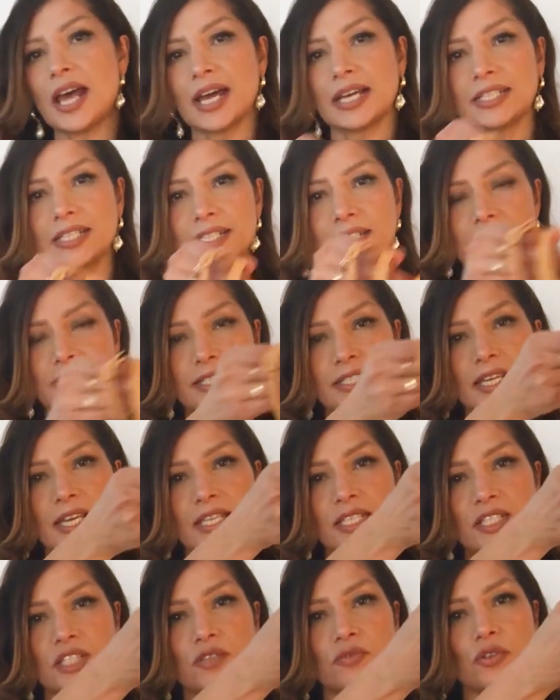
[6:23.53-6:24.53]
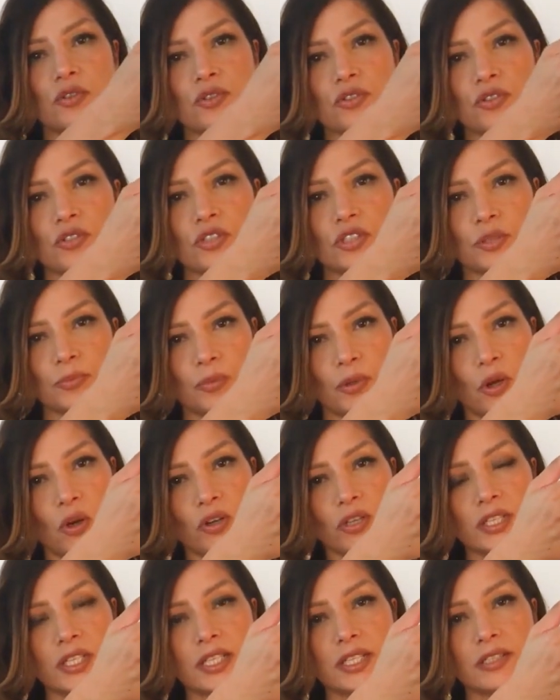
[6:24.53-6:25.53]
And in this case, you've also got a
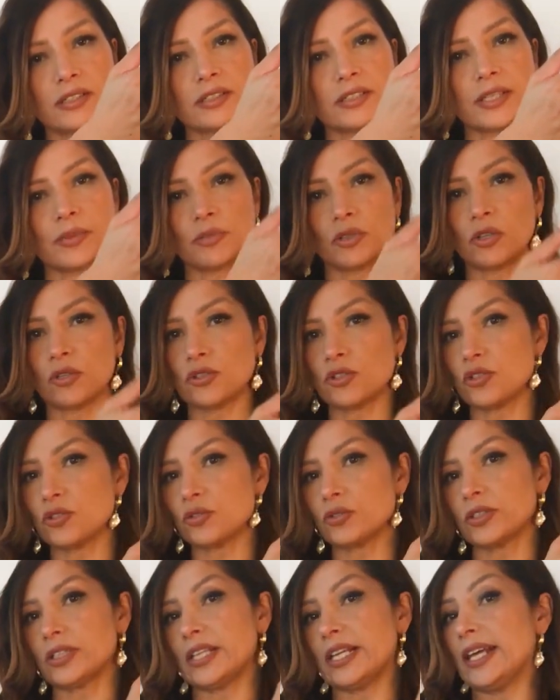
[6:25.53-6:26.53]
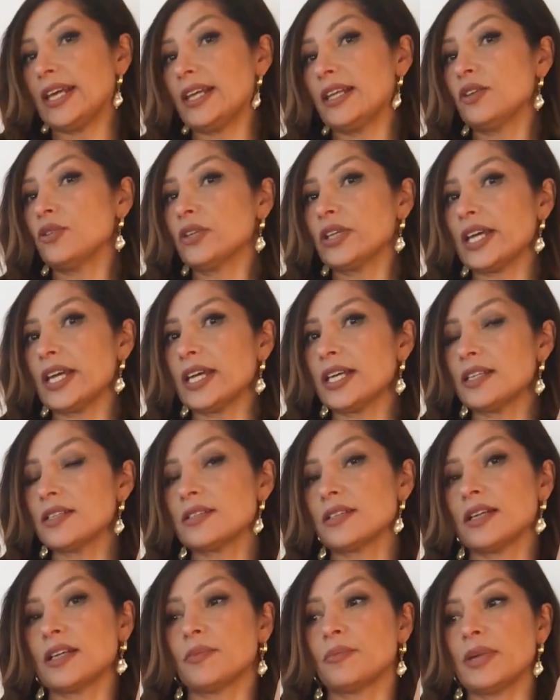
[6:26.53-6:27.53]
block heel that will also
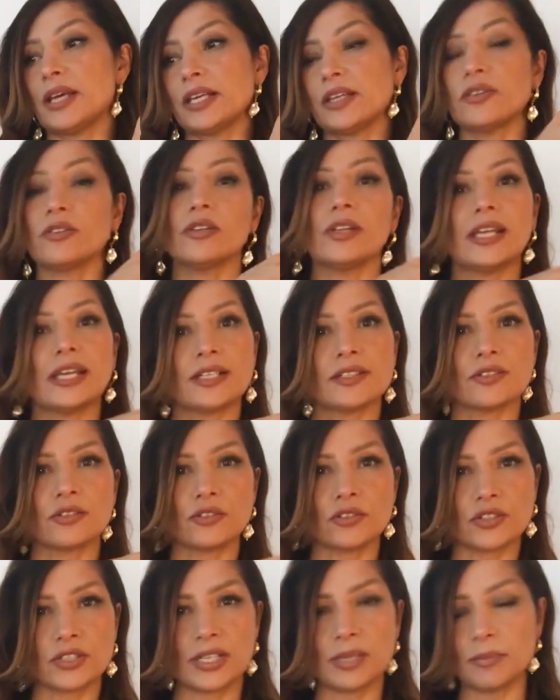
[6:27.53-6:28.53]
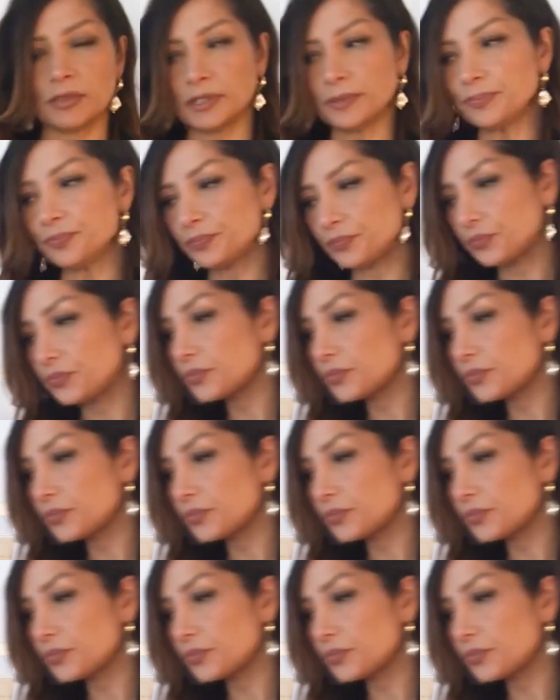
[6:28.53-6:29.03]
elongate and make your legs look slimmer.